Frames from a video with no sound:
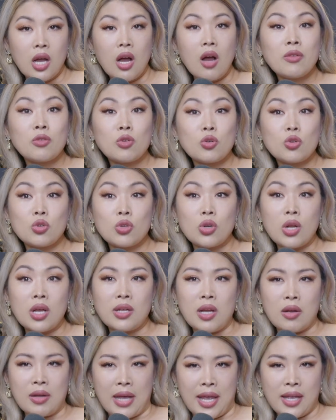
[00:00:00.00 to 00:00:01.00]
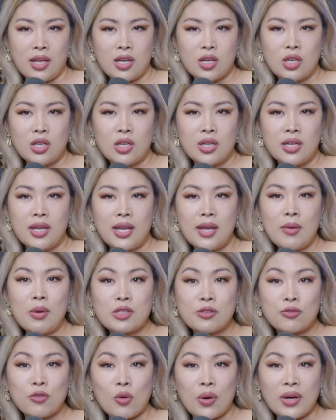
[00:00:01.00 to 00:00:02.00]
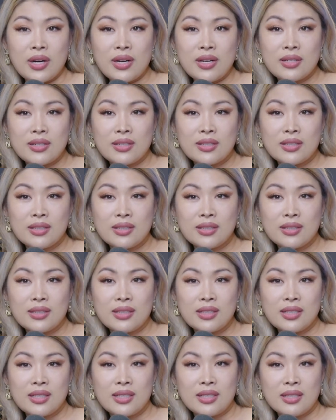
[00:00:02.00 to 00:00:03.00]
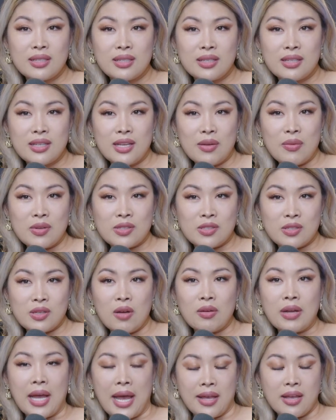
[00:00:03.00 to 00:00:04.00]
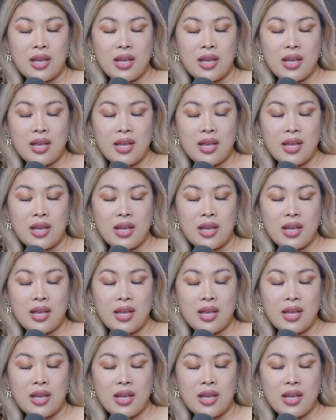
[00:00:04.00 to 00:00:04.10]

Oh, okay. It was 4? It was, okay.